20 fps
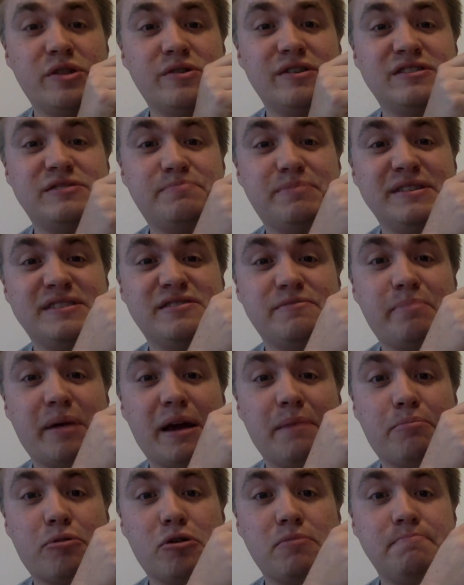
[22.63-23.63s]
this piece of
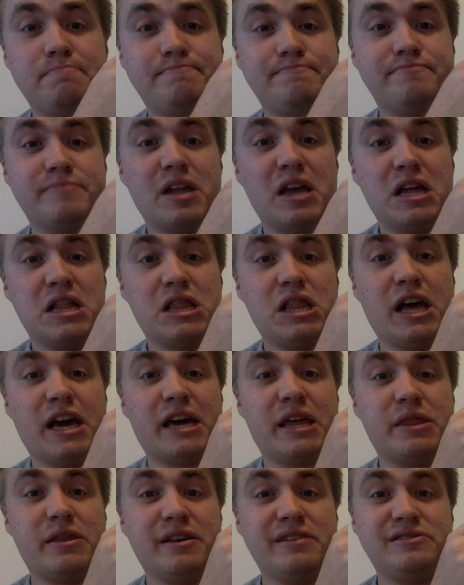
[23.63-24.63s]
paper
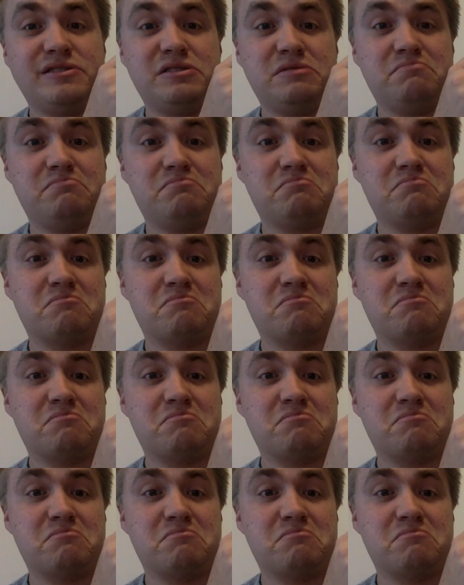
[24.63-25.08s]
like this,